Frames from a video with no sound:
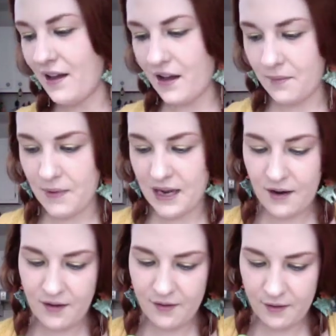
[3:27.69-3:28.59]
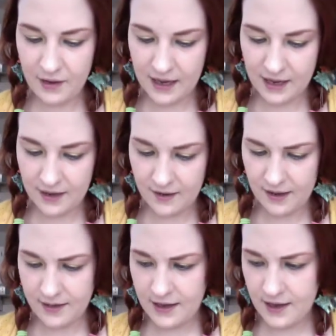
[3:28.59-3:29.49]
Um, and it also has, I
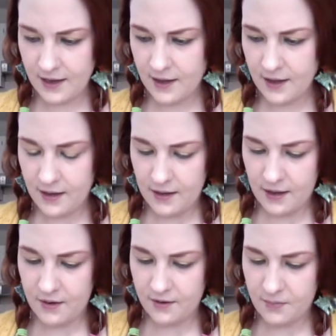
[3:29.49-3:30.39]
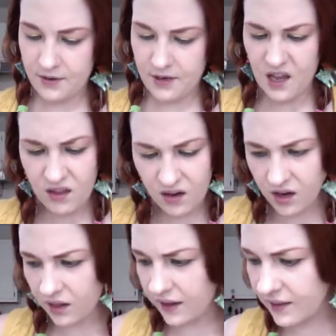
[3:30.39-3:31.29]
think, you just put it
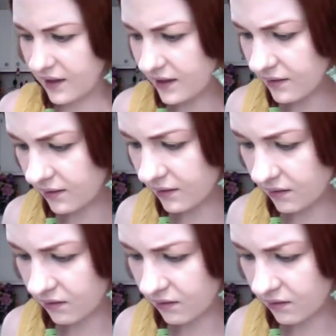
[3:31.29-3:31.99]
together like this.